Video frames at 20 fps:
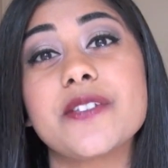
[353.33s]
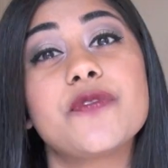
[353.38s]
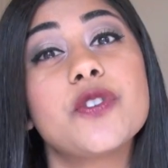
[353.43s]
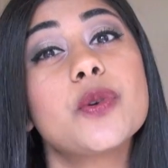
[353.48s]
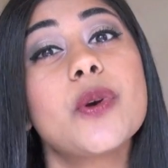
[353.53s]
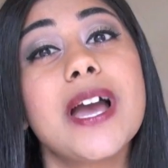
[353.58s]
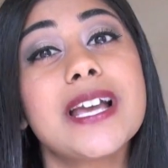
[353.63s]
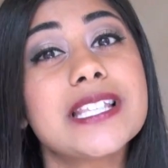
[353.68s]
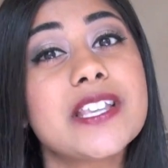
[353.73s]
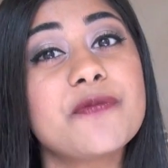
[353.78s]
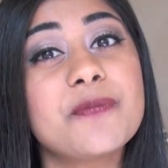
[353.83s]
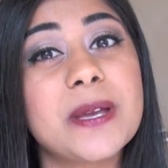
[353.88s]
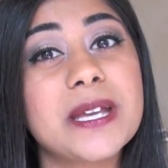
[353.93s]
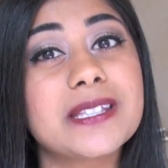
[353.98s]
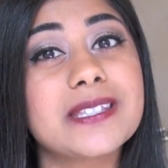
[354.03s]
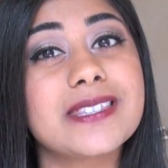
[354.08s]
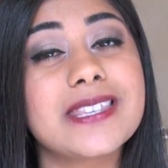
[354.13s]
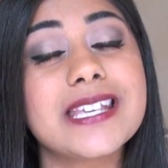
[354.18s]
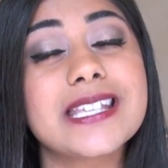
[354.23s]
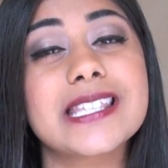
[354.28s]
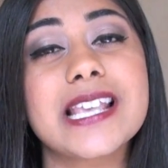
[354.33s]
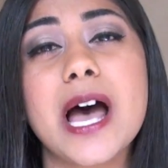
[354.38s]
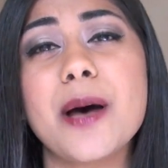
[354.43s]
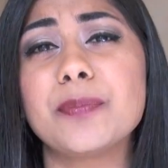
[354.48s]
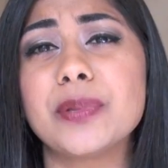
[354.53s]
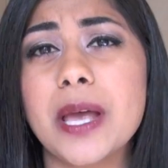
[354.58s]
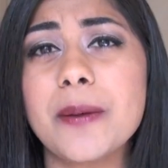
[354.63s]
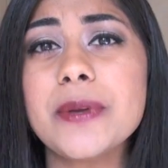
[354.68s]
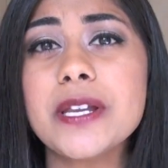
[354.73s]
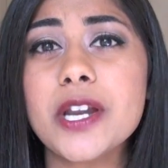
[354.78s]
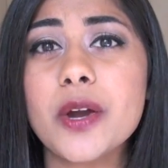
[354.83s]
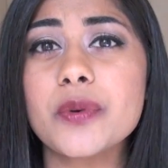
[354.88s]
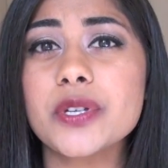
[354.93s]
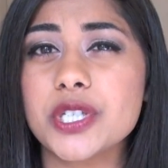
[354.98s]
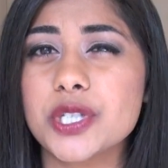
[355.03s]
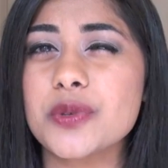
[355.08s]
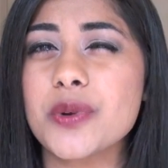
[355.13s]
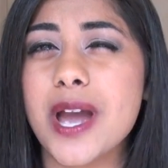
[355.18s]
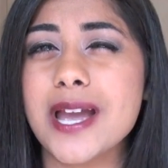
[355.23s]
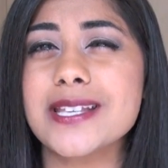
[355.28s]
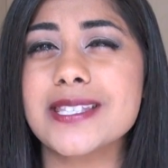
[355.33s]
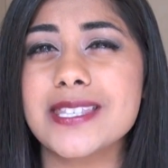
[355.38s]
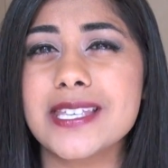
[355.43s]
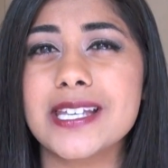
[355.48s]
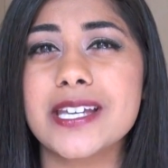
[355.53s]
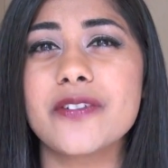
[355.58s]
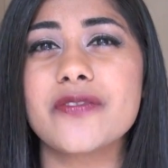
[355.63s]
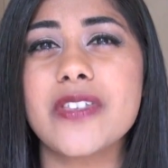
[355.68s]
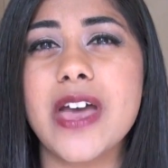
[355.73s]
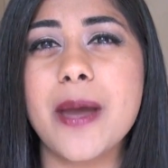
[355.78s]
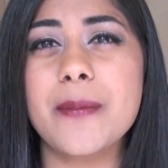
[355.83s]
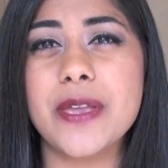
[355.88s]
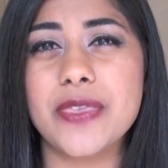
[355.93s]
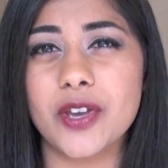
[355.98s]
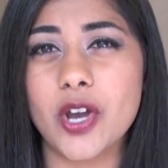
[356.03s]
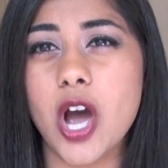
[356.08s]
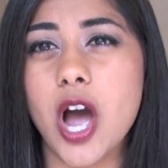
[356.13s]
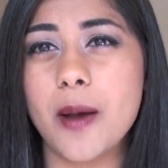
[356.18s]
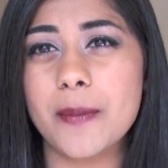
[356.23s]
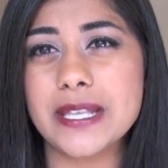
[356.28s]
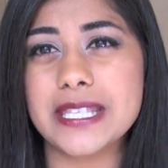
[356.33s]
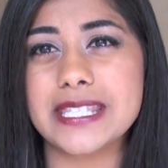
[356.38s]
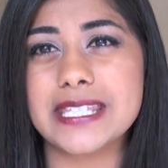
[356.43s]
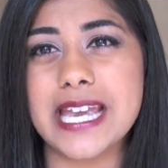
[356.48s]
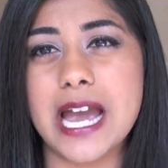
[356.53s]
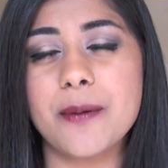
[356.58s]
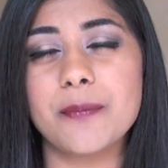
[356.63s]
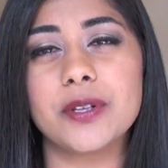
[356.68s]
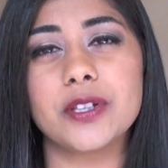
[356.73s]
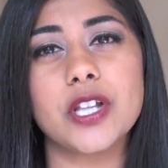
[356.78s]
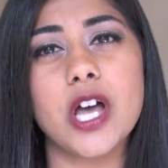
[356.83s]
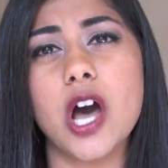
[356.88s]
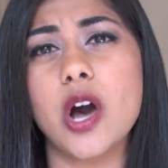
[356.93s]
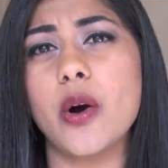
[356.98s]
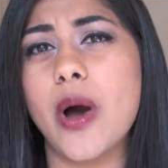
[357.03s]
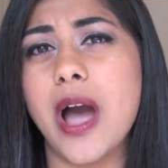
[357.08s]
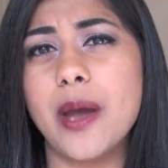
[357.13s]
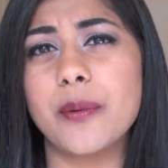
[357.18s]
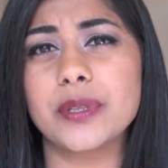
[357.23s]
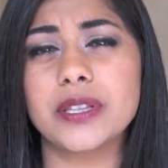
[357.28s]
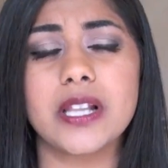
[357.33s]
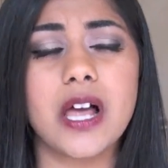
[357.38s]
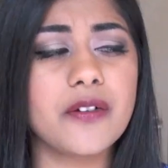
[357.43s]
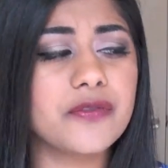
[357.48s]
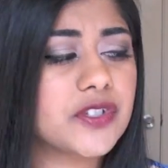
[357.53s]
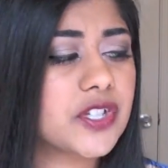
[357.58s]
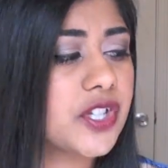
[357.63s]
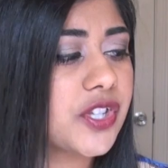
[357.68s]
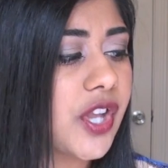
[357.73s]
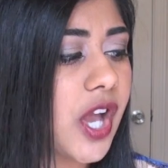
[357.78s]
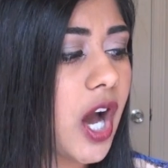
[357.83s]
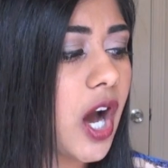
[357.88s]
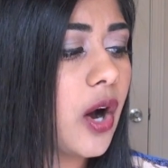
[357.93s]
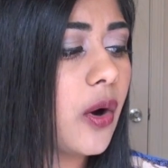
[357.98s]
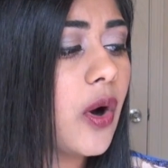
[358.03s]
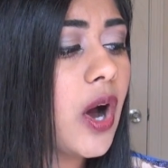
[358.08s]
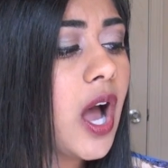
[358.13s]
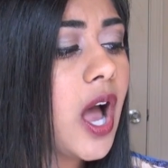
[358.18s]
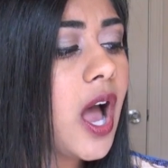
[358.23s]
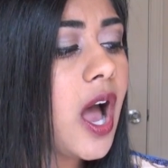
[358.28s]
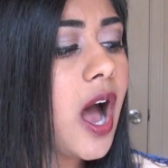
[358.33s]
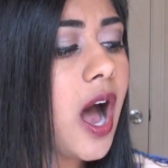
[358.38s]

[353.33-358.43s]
If you guys have picked these up, let me know what you guys think of them in the comments down below. I would love to know.